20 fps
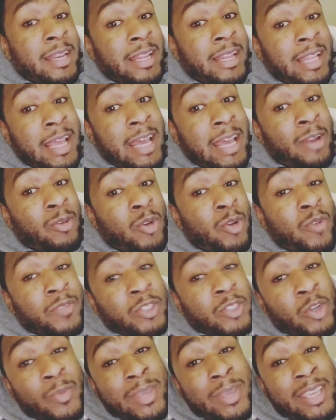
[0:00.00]
Now,
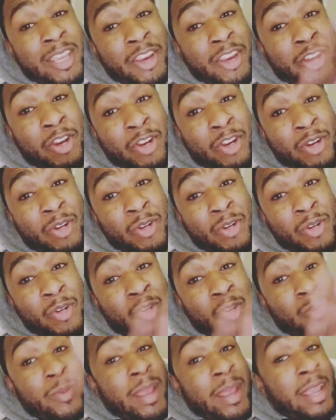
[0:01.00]
I don't know if it's going to be
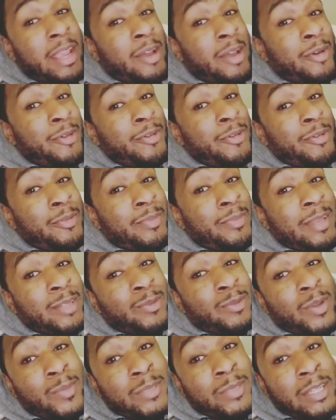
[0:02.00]
here or back at
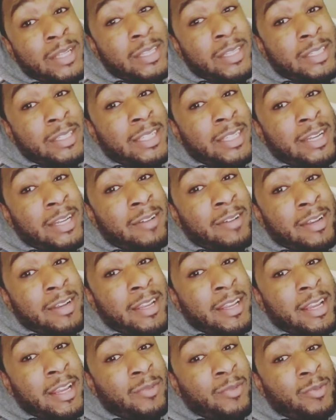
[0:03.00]
home. That's what I'm trying to
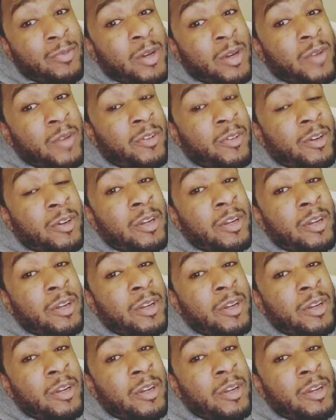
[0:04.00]
decide right now.